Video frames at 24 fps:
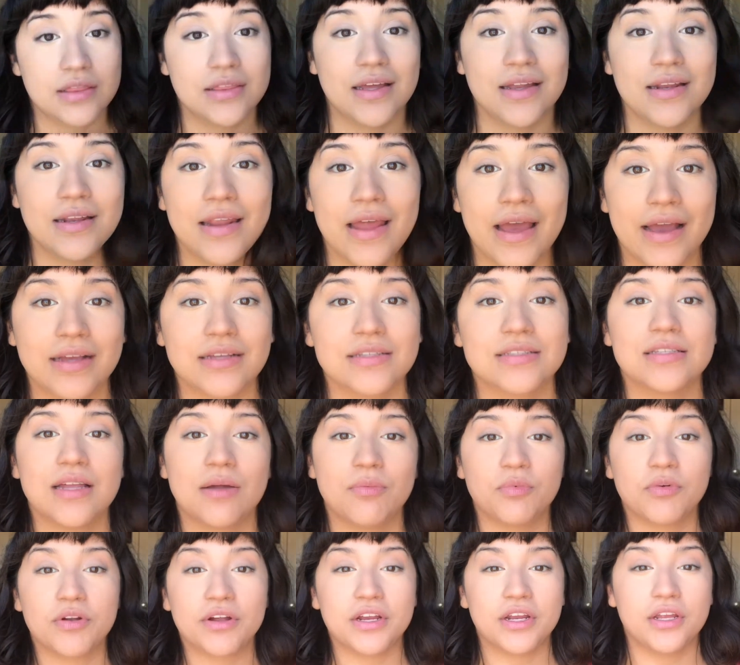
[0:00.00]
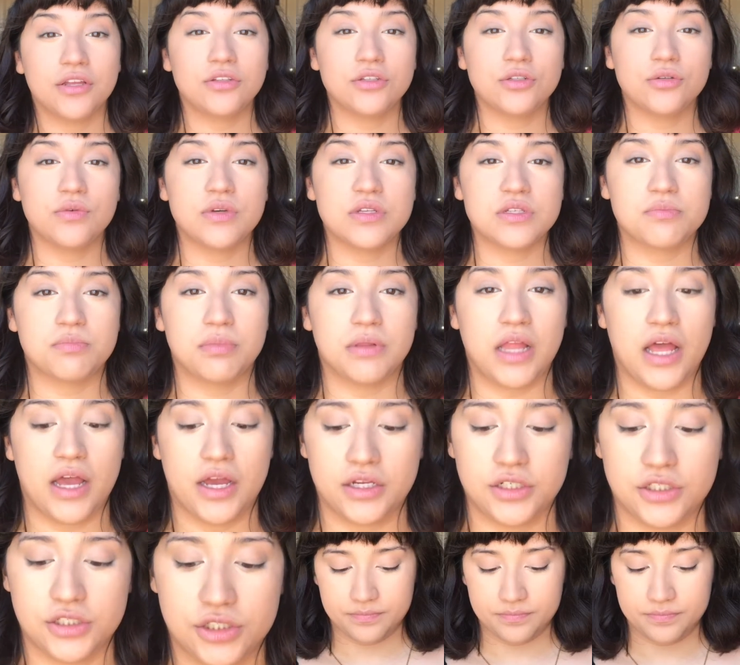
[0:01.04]
next step we're gonna do is
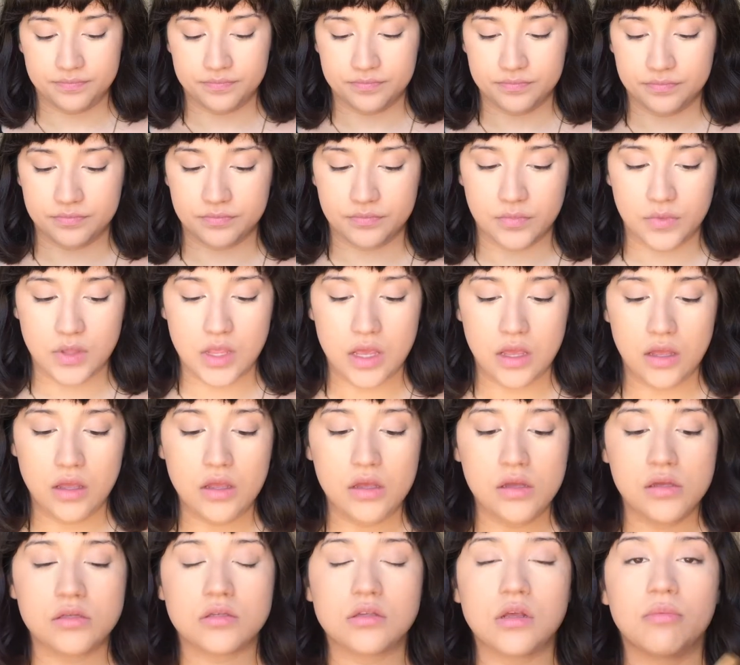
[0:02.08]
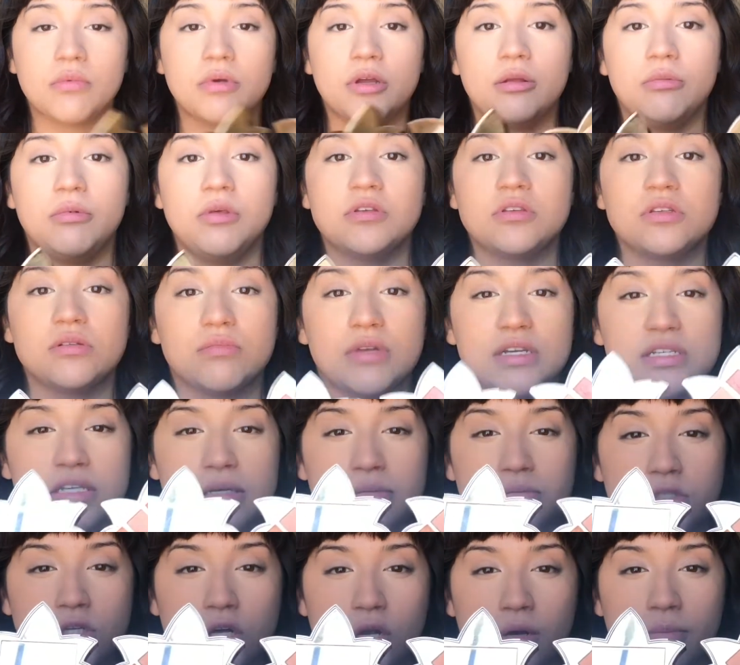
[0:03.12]
blush. So I'm gonna be using my
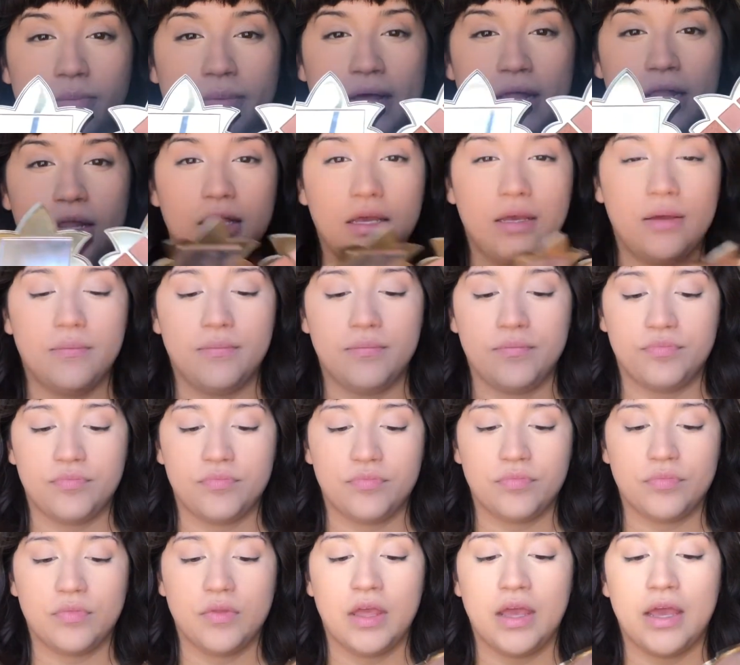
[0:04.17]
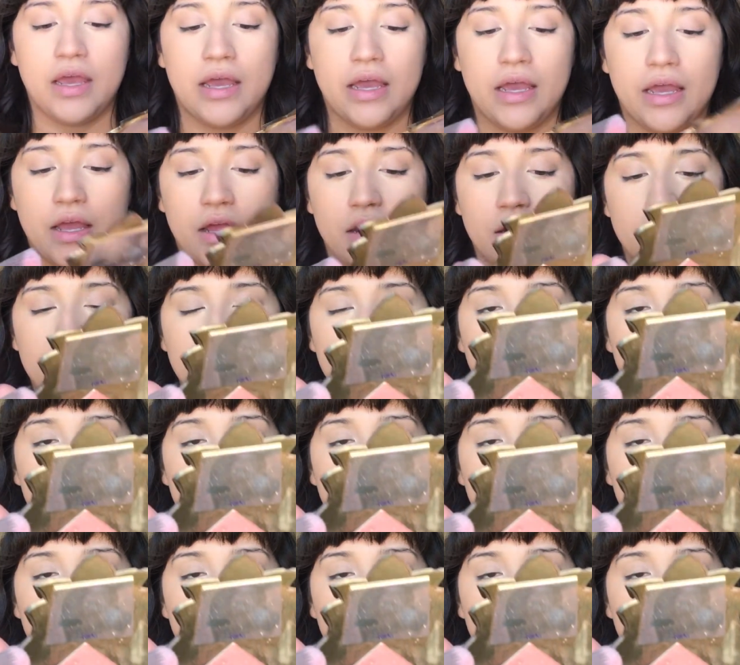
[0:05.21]
same Tarte palette and